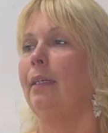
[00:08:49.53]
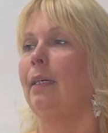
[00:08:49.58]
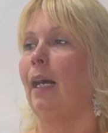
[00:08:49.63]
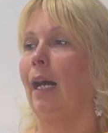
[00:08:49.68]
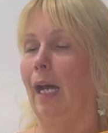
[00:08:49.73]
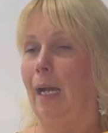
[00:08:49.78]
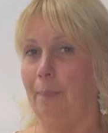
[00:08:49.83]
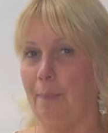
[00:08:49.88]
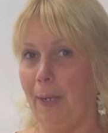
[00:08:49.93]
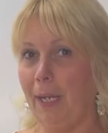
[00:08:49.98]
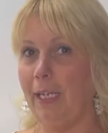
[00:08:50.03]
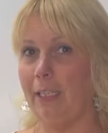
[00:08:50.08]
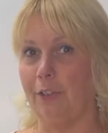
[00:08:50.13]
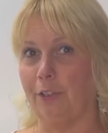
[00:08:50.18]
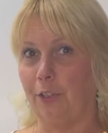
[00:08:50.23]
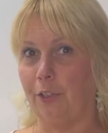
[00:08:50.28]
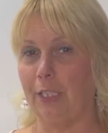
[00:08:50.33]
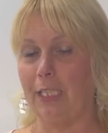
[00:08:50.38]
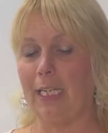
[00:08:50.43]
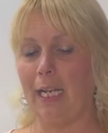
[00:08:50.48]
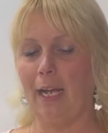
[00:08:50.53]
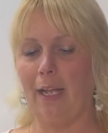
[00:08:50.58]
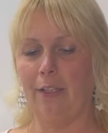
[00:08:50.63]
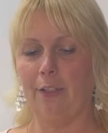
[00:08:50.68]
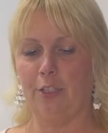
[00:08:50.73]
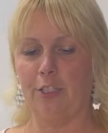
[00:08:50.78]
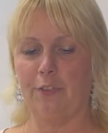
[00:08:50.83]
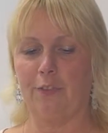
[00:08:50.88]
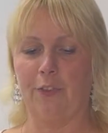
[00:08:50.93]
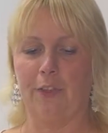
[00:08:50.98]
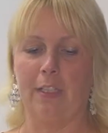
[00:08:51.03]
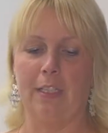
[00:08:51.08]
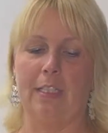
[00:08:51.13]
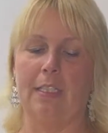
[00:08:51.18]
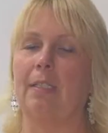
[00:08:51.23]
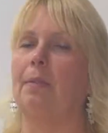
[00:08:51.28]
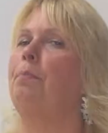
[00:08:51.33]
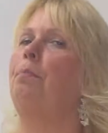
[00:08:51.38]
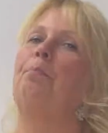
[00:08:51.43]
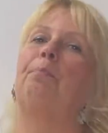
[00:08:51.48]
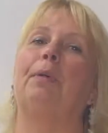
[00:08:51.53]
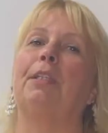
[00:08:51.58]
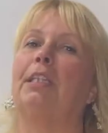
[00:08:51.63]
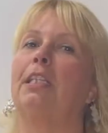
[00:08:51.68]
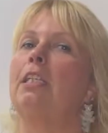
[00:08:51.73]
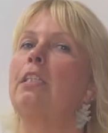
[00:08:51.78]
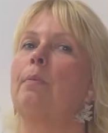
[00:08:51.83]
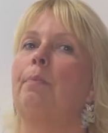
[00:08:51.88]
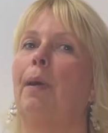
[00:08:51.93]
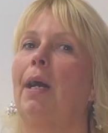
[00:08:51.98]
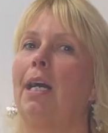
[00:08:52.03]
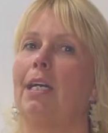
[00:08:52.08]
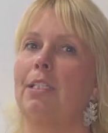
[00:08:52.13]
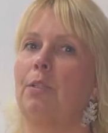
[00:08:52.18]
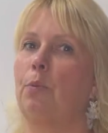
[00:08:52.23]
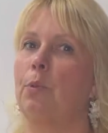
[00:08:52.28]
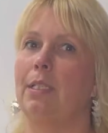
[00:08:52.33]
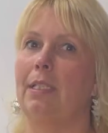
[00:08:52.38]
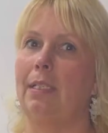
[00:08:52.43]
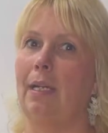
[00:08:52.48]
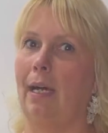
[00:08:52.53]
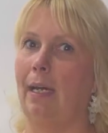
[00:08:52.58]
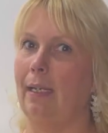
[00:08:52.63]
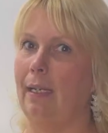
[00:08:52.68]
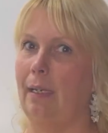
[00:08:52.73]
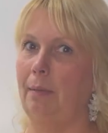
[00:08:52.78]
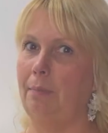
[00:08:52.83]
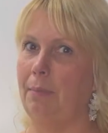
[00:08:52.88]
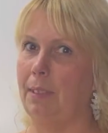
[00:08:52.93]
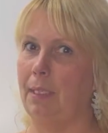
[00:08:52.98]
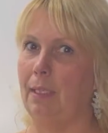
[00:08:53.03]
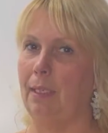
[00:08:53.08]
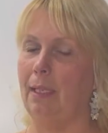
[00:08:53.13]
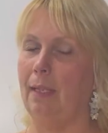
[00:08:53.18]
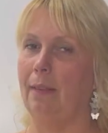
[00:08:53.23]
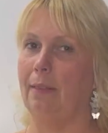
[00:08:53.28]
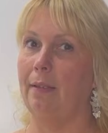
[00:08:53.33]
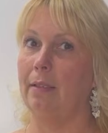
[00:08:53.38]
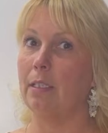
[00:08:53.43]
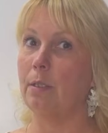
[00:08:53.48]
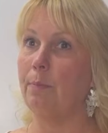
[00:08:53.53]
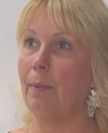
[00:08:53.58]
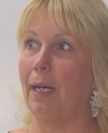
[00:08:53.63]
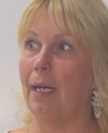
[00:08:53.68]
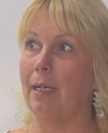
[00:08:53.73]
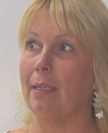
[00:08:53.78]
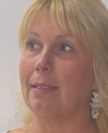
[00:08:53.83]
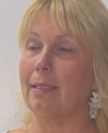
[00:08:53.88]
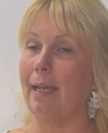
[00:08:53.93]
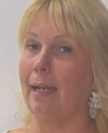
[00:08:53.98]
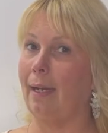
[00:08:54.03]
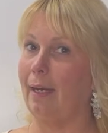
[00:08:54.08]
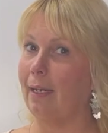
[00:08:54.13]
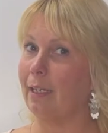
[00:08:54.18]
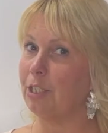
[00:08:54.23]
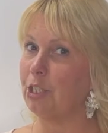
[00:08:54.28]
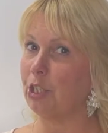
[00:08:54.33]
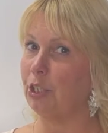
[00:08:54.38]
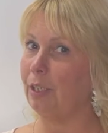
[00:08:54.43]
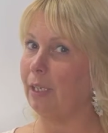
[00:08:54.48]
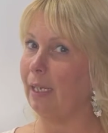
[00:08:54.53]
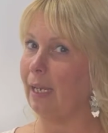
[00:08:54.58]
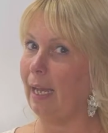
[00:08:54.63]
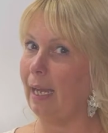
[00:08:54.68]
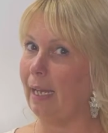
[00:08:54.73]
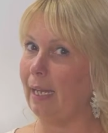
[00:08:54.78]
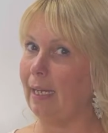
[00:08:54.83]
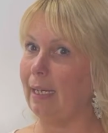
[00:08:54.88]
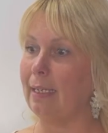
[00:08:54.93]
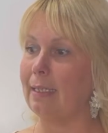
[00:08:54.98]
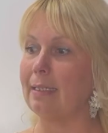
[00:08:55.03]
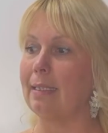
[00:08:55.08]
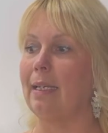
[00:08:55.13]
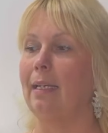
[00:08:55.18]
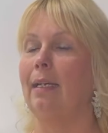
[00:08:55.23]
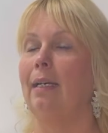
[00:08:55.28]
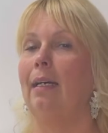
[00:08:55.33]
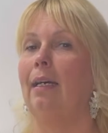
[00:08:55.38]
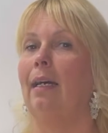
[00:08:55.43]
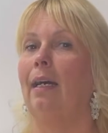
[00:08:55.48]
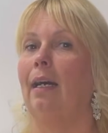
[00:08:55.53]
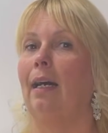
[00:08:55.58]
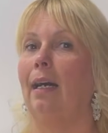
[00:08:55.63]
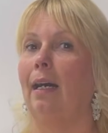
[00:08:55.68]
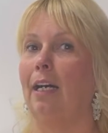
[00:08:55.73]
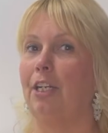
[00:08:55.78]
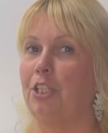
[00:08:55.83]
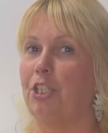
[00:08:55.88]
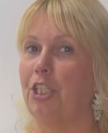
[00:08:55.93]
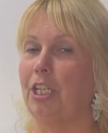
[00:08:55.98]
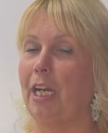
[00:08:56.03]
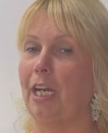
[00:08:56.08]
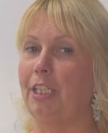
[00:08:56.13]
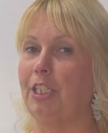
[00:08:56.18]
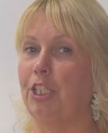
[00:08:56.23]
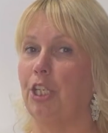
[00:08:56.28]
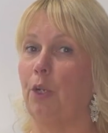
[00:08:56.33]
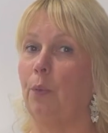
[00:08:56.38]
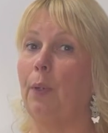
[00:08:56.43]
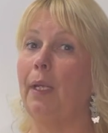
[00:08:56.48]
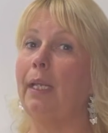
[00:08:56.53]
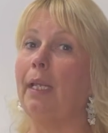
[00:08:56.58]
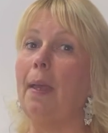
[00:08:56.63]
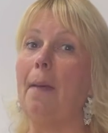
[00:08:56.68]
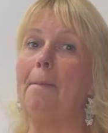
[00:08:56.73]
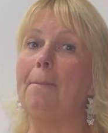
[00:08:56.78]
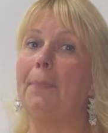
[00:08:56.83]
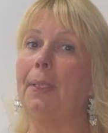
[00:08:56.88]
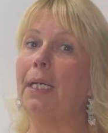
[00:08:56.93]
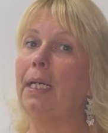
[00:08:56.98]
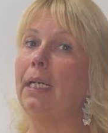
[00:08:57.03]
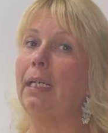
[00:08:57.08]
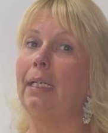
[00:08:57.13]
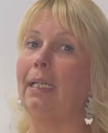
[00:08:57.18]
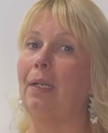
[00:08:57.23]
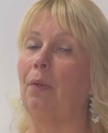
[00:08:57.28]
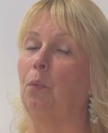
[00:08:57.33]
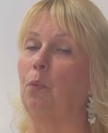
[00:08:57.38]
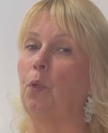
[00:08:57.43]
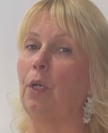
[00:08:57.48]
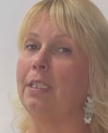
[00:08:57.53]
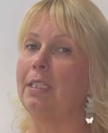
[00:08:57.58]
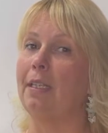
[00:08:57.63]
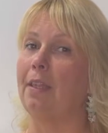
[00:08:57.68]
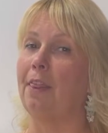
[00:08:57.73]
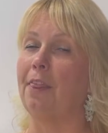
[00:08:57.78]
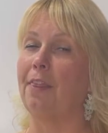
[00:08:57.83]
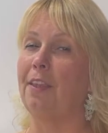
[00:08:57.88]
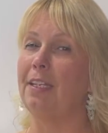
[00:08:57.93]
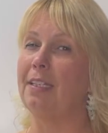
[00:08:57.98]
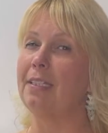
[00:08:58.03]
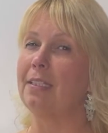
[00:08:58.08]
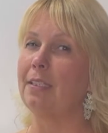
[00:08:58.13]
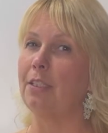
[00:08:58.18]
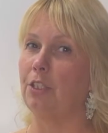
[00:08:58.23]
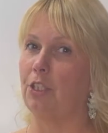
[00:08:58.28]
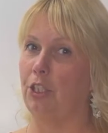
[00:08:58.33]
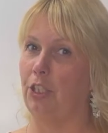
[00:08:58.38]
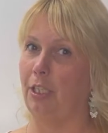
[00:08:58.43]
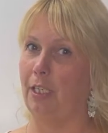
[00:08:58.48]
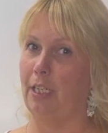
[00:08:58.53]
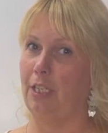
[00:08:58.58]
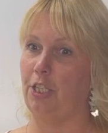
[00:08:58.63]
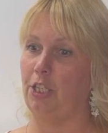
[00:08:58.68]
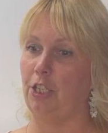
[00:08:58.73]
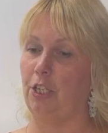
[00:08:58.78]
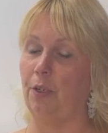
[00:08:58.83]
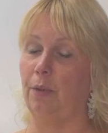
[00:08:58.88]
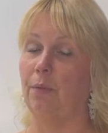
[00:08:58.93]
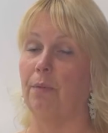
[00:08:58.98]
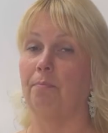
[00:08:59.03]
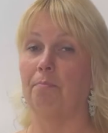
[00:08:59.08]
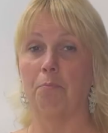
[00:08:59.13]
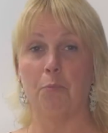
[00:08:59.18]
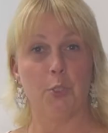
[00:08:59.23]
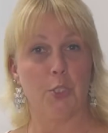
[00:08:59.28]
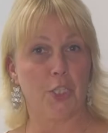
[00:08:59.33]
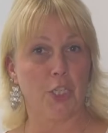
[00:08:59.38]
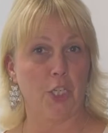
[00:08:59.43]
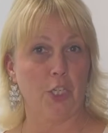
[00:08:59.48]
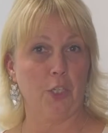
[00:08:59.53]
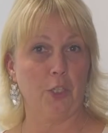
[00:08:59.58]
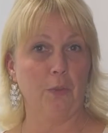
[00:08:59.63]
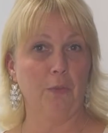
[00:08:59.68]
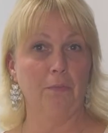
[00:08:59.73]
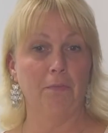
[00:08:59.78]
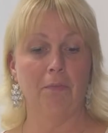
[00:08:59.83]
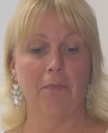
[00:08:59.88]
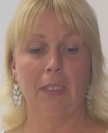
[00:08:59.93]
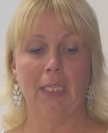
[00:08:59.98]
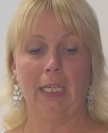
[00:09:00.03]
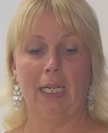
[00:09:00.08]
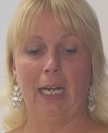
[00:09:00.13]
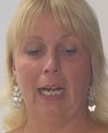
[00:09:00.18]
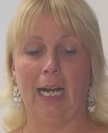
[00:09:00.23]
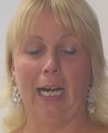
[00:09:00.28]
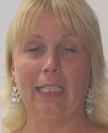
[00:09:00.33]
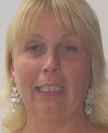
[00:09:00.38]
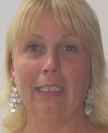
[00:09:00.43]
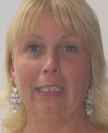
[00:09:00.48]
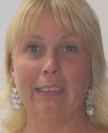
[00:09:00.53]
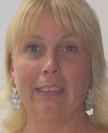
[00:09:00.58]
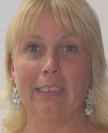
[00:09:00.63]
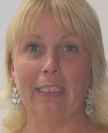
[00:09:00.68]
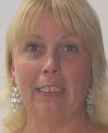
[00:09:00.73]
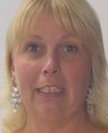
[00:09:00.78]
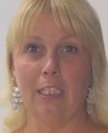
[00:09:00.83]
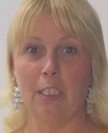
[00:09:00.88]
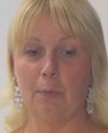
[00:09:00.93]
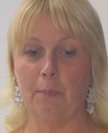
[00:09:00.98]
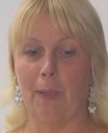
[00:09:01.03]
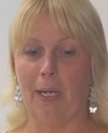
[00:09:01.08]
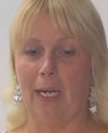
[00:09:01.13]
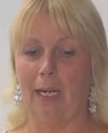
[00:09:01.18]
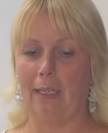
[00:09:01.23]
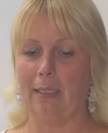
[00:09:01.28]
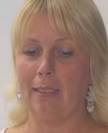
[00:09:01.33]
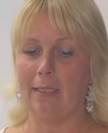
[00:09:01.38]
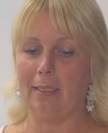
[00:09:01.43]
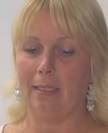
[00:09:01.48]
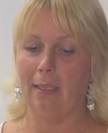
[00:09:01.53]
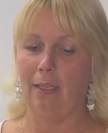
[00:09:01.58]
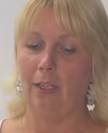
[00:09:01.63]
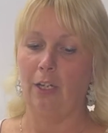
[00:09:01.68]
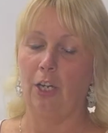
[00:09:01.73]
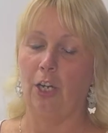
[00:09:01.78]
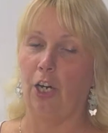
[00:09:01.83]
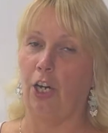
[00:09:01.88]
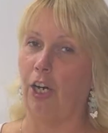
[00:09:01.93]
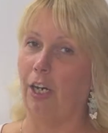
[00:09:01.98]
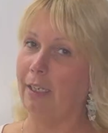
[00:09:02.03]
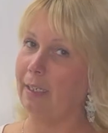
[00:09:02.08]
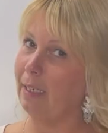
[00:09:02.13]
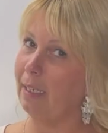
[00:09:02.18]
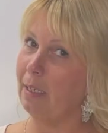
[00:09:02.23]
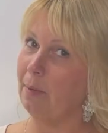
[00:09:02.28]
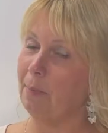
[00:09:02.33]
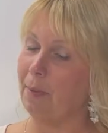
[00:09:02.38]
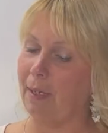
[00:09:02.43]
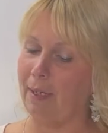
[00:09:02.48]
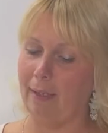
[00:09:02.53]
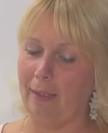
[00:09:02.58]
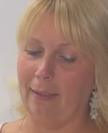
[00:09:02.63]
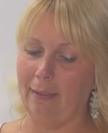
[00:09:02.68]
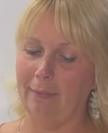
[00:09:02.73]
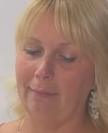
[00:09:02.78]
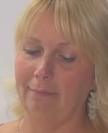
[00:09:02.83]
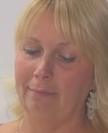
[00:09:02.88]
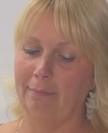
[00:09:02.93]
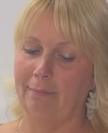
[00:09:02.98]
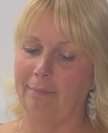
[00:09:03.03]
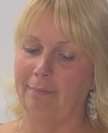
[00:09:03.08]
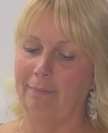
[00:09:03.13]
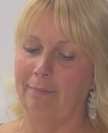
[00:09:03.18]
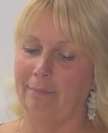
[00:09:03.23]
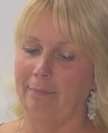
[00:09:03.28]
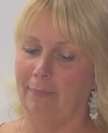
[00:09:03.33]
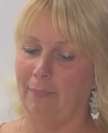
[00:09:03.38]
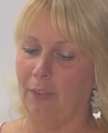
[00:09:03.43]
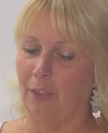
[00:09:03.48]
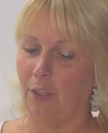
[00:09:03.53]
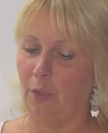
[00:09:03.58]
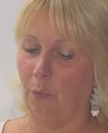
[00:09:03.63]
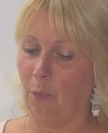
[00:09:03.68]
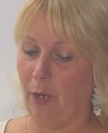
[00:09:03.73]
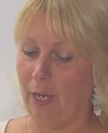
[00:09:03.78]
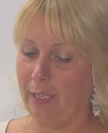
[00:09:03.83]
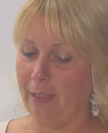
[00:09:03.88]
I paid $30 for this, but this box was not empty. This box actually has a G.I. Joe in it, but it wasn't this G.I. Joe. So I listed this box on eBay the way